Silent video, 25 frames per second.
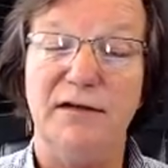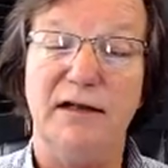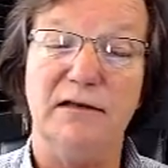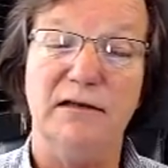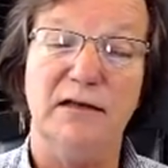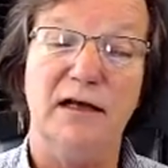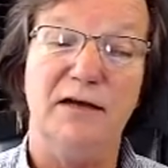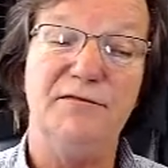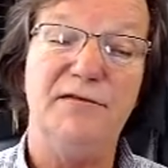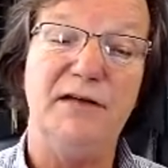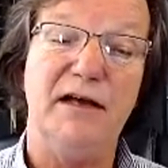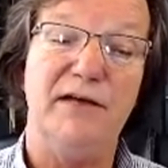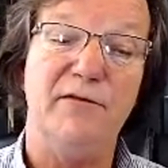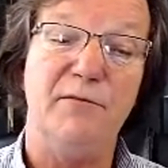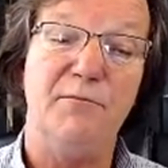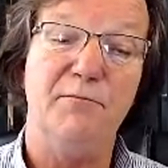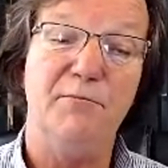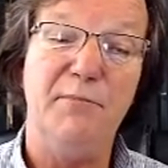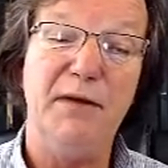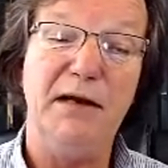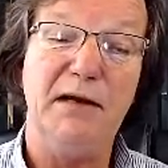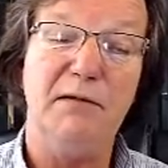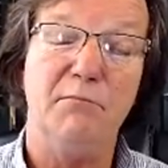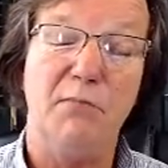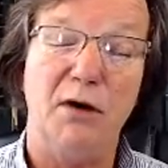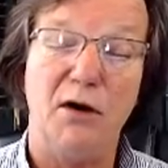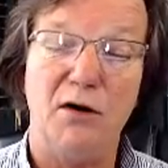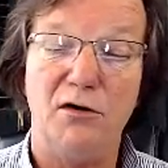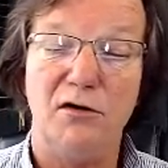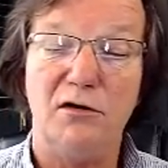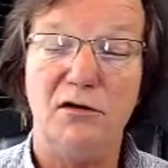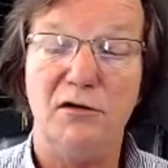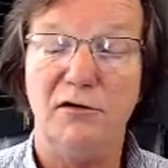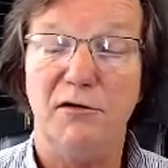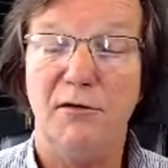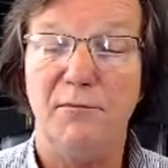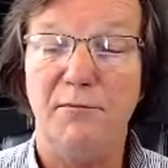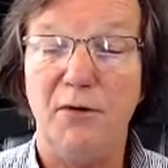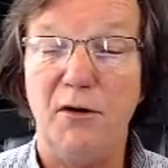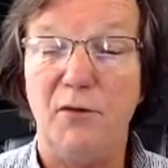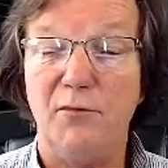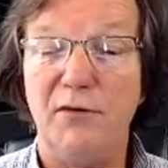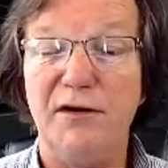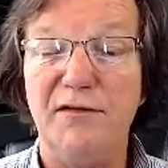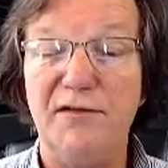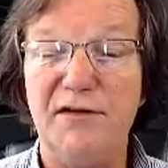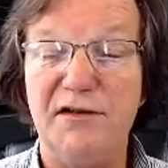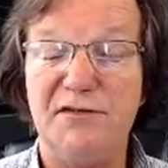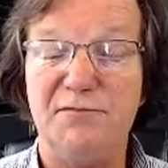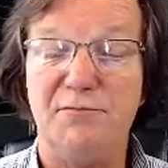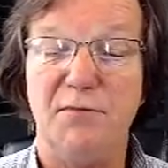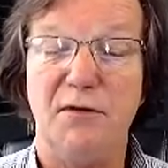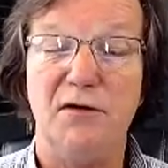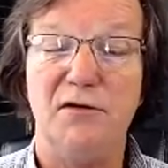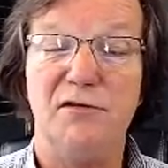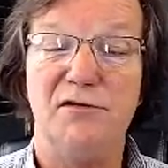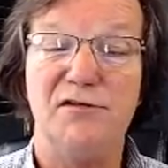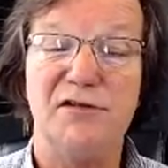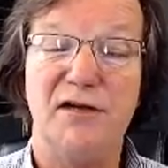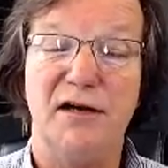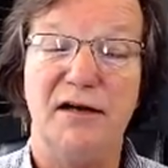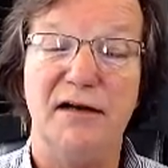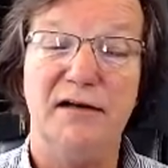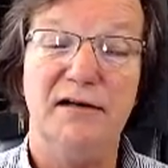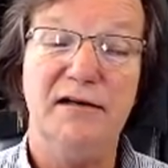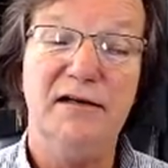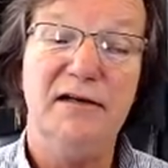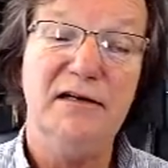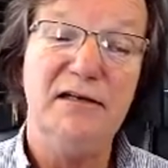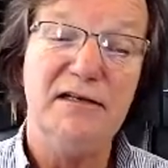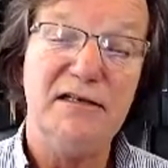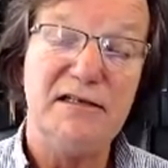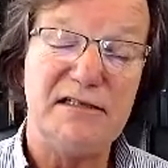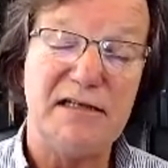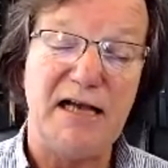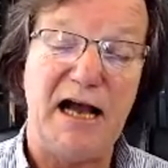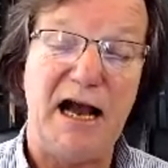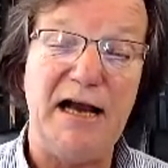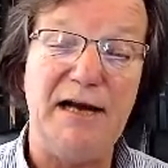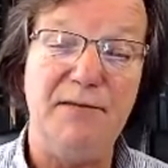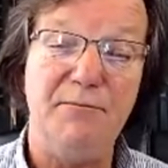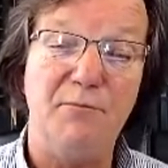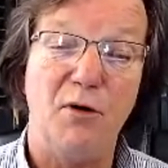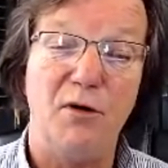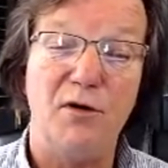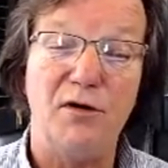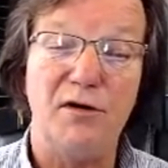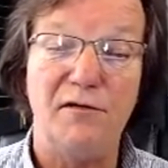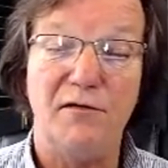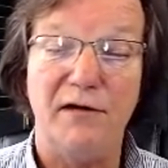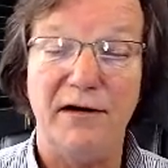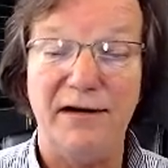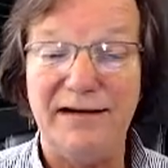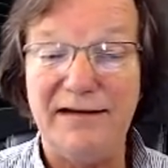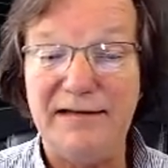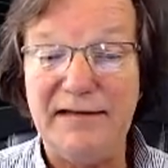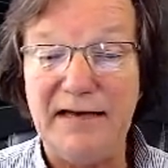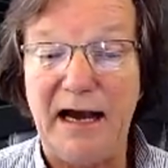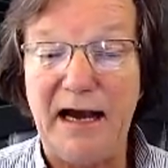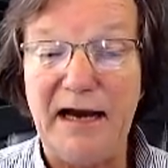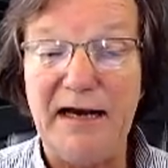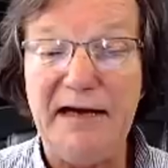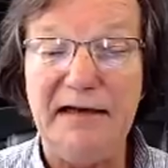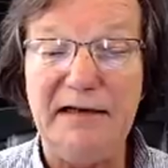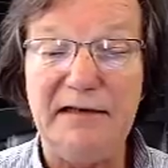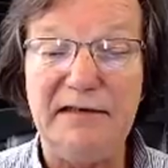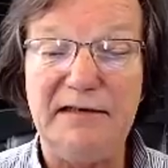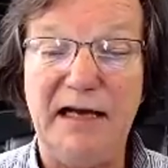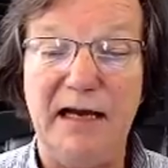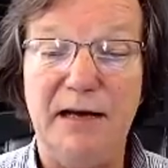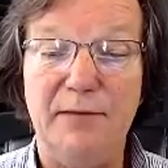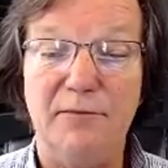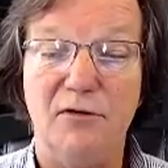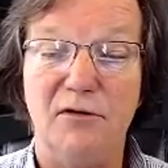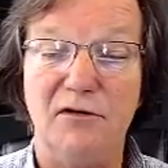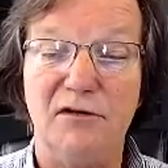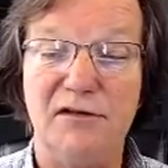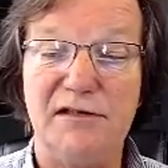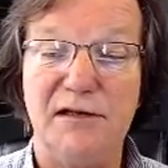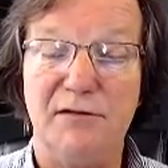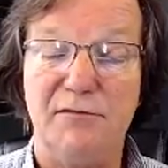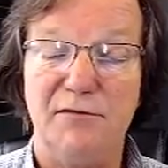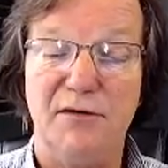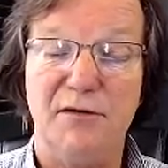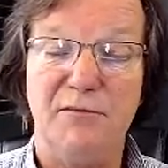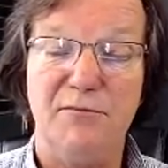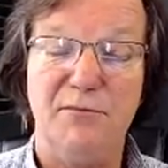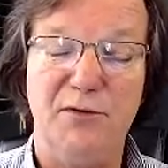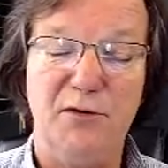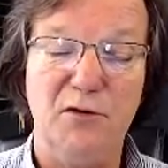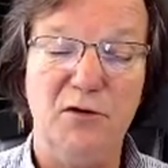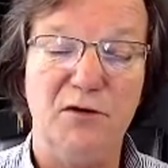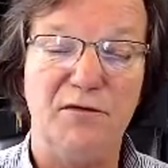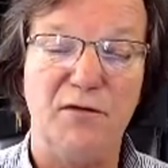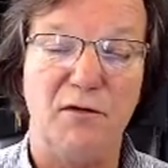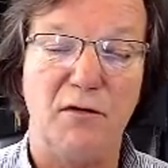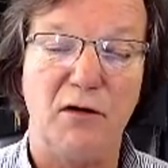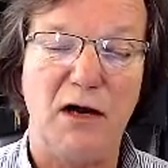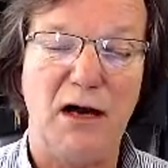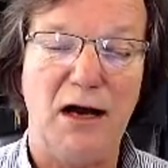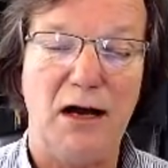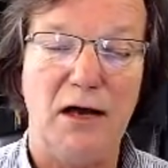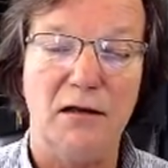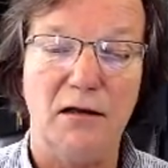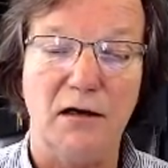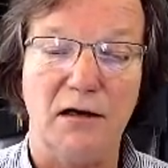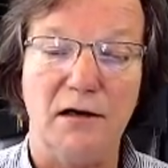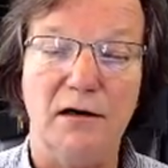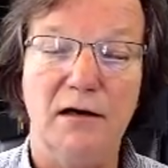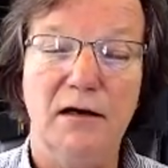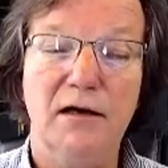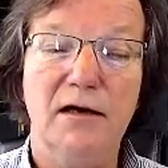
They loved to have a big bowl or bowl, one of these bowls on a sideboard or on a dining table because they were beautiful color,